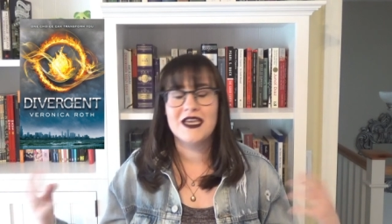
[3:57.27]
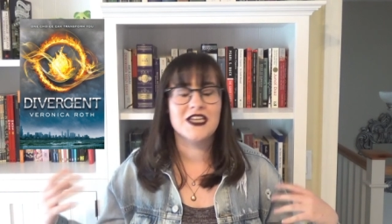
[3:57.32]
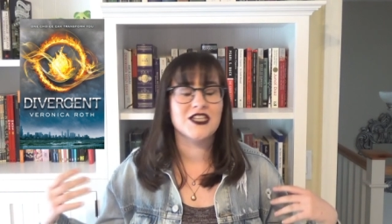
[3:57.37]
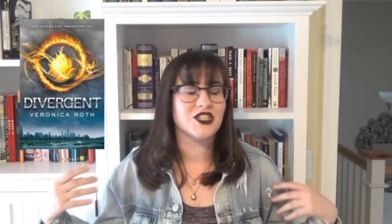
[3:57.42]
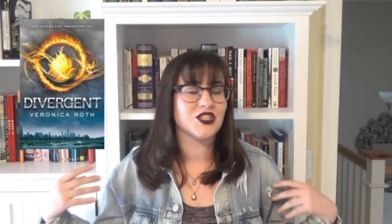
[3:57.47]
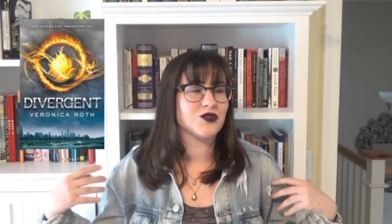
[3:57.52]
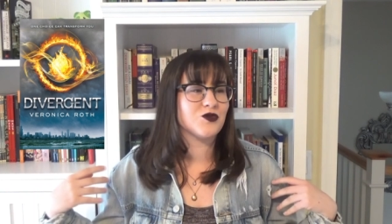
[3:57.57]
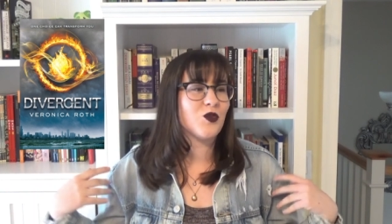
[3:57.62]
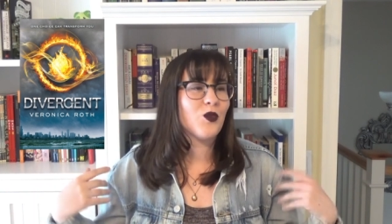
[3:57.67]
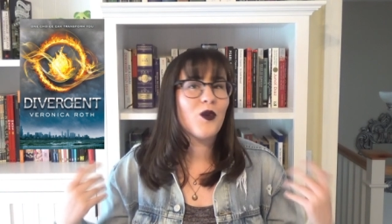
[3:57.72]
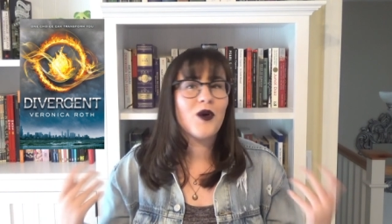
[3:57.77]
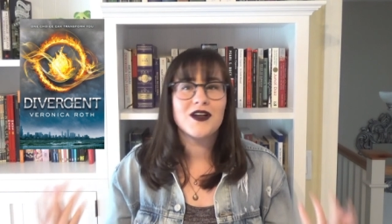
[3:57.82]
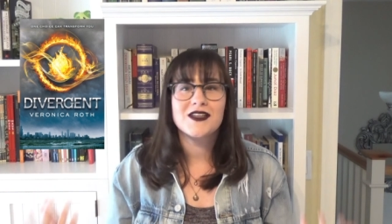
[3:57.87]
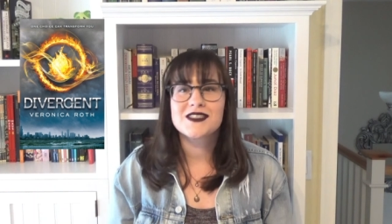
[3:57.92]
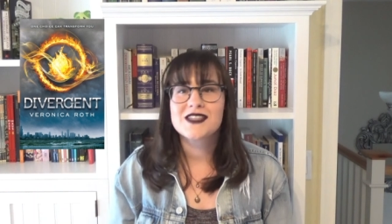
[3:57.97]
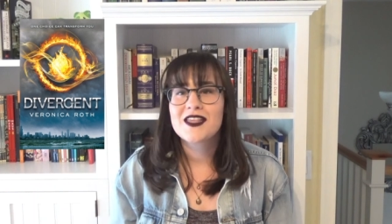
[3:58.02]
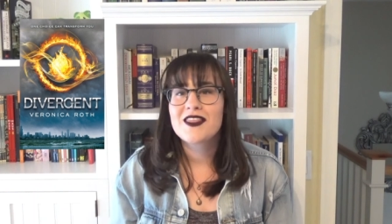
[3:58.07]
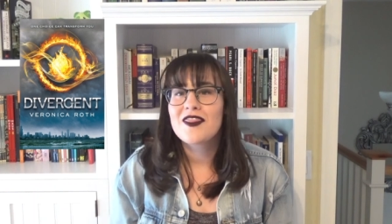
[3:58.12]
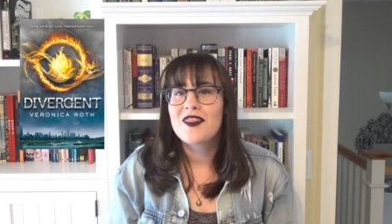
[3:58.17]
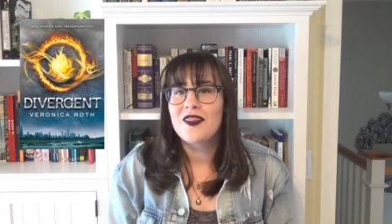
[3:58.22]
It just
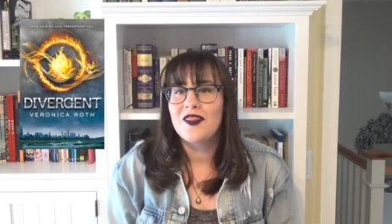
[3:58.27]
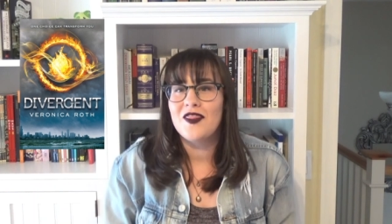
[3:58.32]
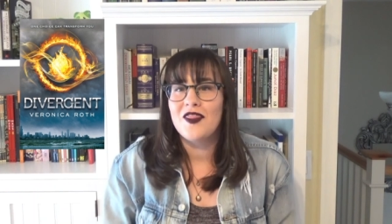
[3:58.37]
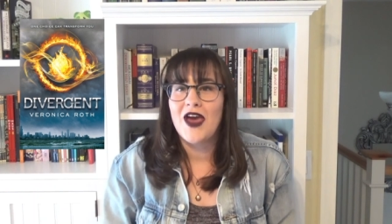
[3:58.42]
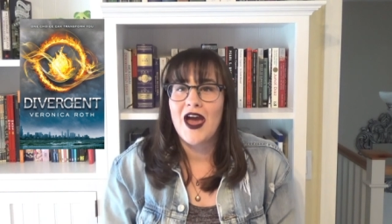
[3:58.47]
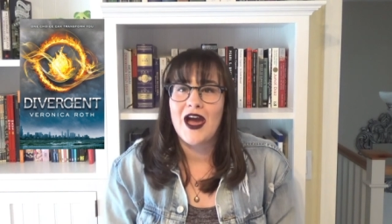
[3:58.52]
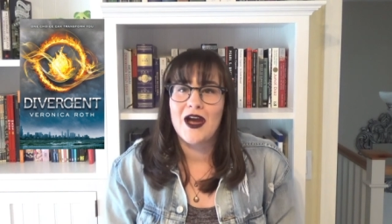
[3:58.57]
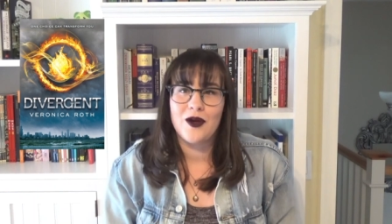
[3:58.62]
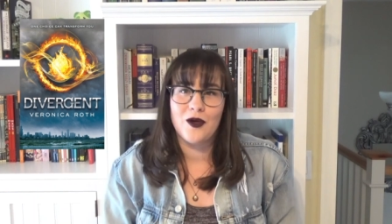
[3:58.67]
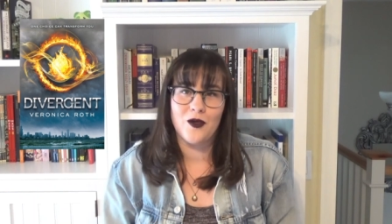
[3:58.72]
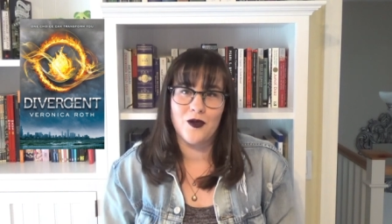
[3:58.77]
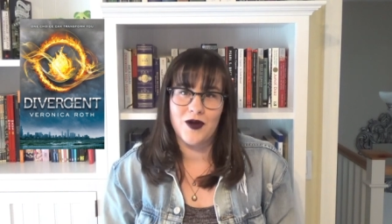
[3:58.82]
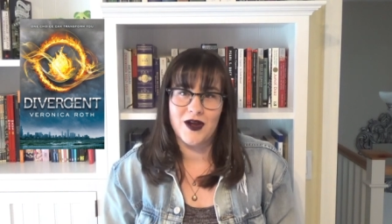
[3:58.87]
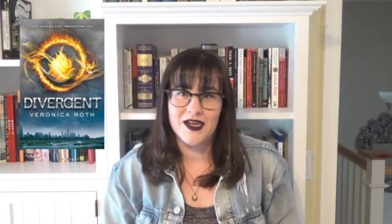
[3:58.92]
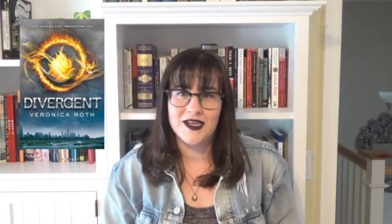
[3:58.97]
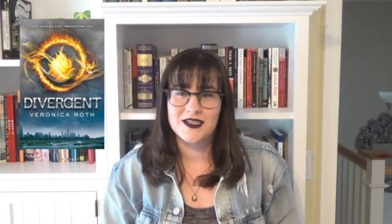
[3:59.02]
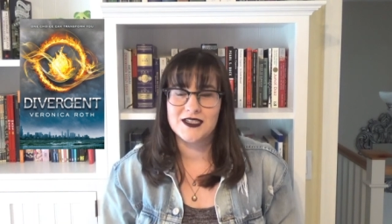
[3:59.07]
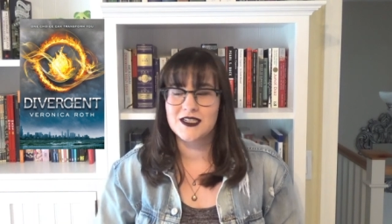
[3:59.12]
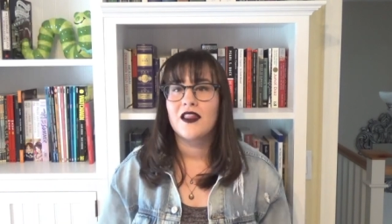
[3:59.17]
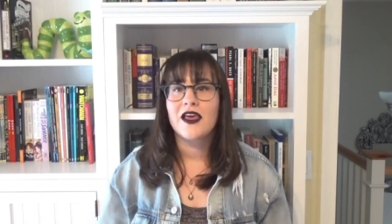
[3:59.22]
wasn't that
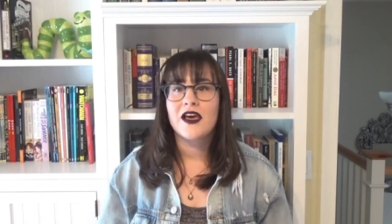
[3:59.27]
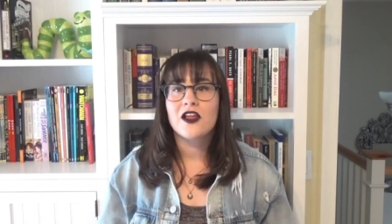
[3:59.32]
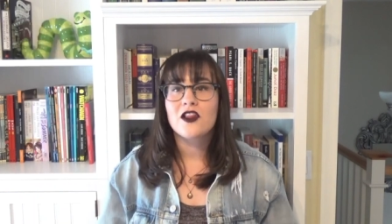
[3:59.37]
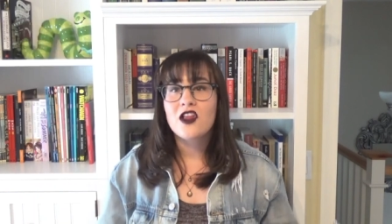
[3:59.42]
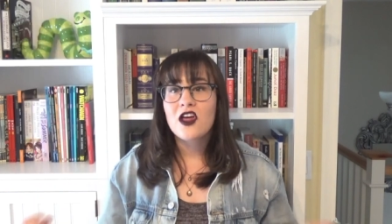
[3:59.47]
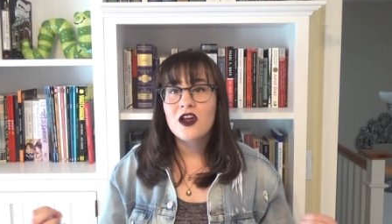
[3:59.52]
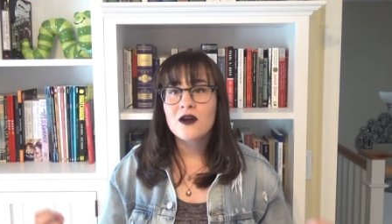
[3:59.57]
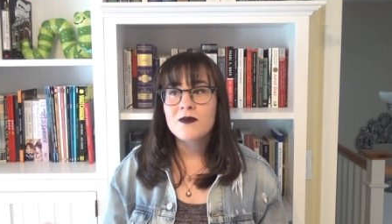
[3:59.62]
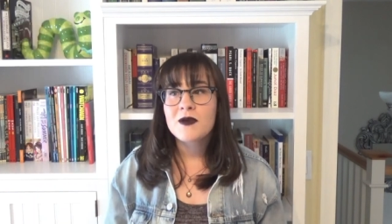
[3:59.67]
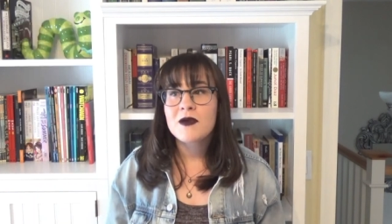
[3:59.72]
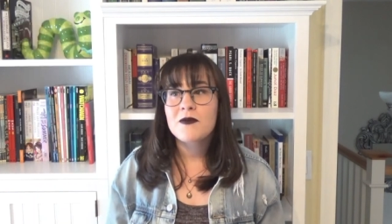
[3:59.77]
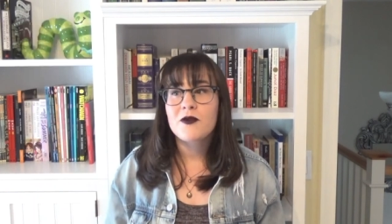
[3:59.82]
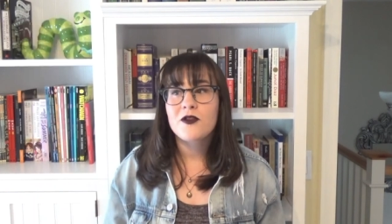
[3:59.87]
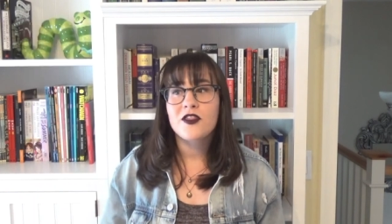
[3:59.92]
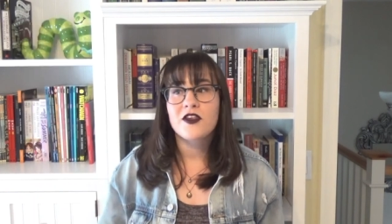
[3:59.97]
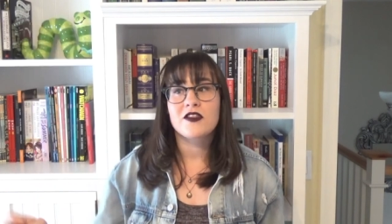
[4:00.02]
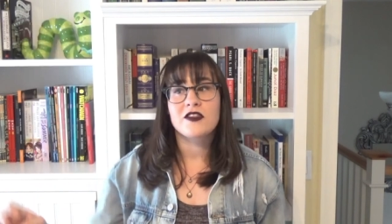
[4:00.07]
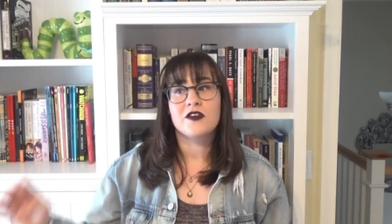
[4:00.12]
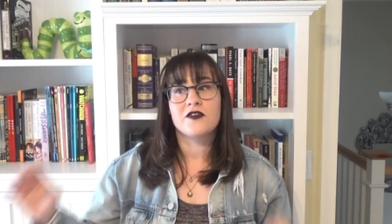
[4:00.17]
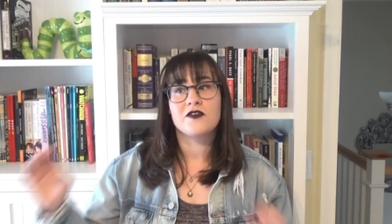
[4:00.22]
great. Like a lot of people think